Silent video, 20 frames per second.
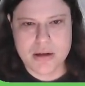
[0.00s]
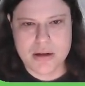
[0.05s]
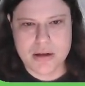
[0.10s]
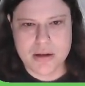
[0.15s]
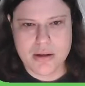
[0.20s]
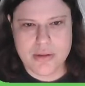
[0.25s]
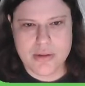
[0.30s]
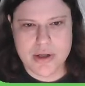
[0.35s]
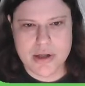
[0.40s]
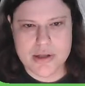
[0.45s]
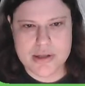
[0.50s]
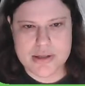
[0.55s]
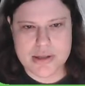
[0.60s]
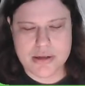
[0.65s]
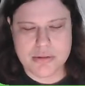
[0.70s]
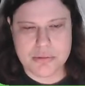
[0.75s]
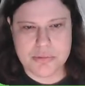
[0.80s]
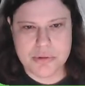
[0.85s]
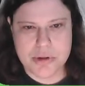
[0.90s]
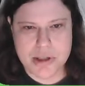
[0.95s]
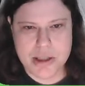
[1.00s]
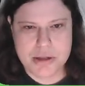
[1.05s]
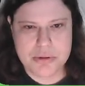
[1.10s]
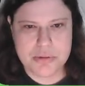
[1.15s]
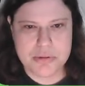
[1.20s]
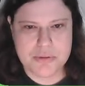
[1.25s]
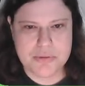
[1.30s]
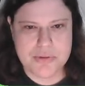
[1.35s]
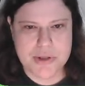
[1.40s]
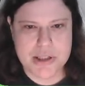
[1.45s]
there's a really
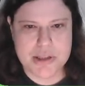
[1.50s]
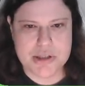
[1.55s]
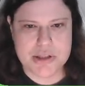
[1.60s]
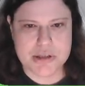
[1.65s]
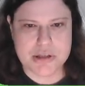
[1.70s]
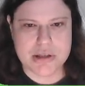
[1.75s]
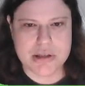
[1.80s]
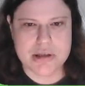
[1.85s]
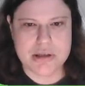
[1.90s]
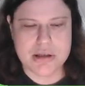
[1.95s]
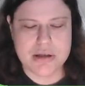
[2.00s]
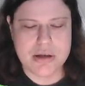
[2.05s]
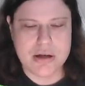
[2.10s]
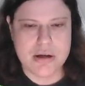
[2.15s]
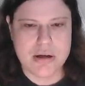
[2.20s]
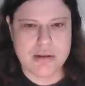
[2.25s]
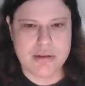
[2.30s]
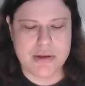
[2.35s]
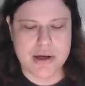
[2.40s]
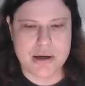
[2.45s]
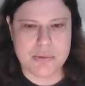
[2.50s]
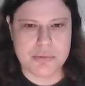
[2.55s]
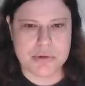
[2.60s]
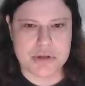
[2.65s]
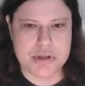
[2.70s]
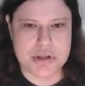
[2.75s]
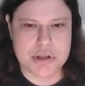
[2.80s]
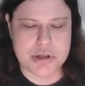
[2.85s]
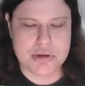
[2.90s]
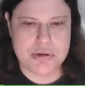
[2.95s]
cool feature that will
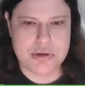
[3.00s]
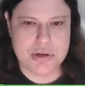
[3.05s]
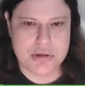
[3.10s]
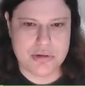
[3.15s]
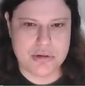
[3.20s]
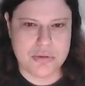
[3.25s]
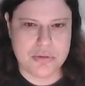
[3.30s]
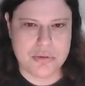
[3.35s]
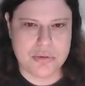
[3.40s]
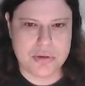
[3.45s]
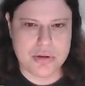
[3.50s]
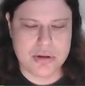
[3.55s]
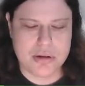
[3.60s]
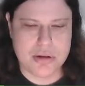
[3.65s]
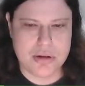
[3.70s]
show you